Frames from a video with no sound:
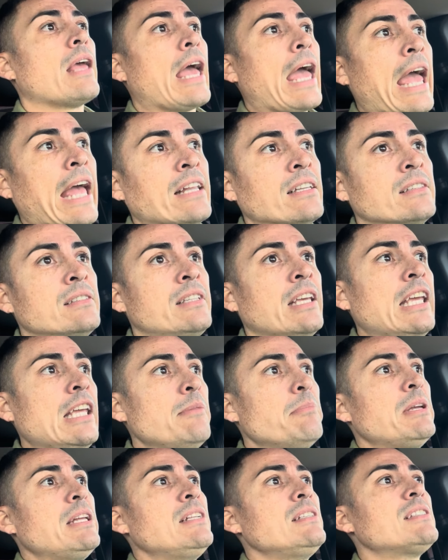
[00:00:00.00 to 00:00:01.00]
and
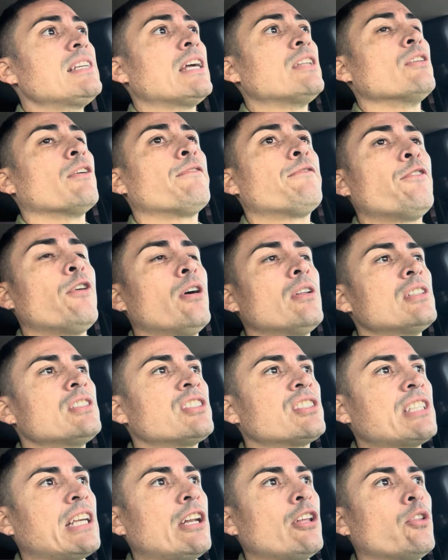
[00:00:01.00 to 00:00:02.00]
demons and the fallen
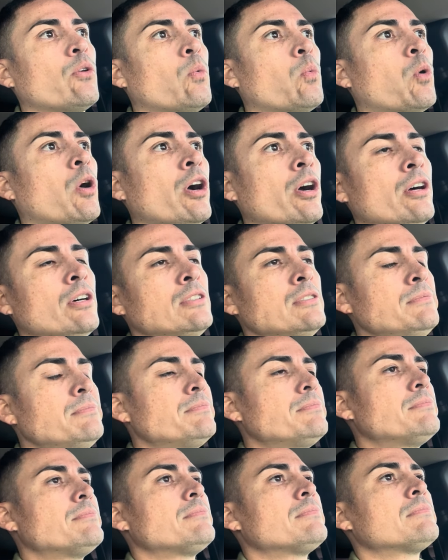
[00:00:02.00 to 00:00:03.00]
state of the world
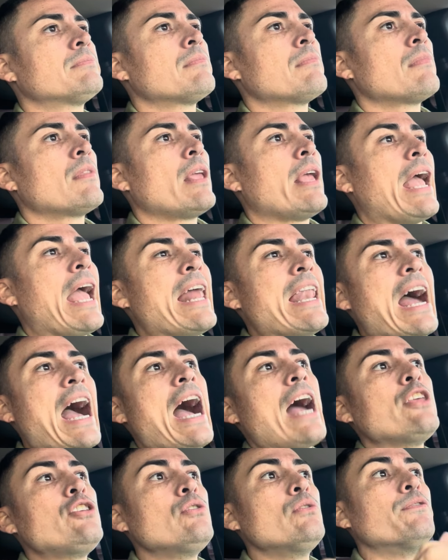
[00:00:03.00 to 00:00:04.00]
and
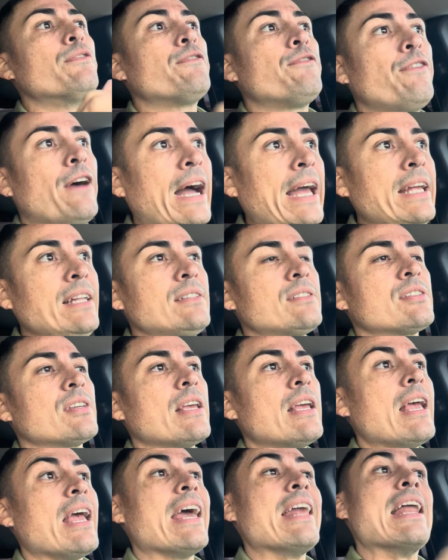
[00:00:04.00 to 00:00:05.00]
how you fight
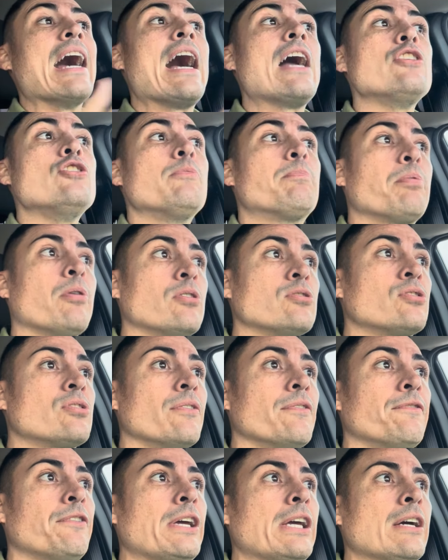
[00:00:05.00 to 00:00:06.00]
and how you
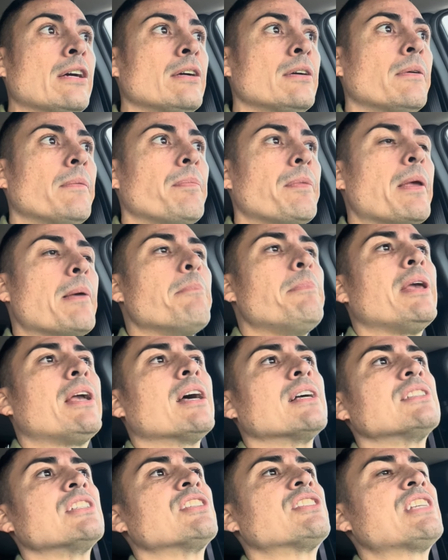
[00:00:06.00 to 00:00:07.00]
persevere,
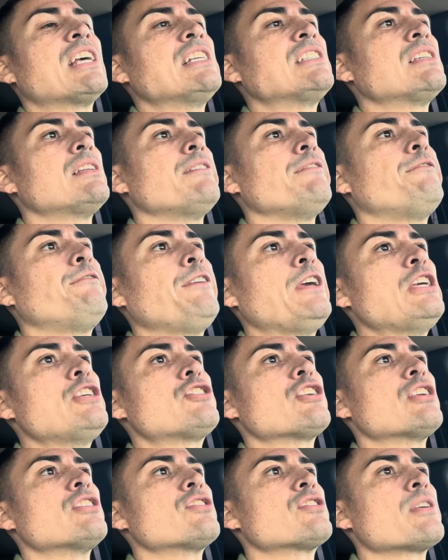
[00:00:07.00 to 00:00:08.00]
because it says in
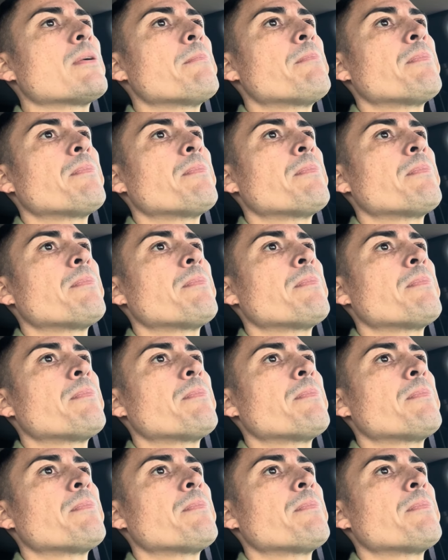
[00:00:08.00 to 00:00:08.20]
Ephesians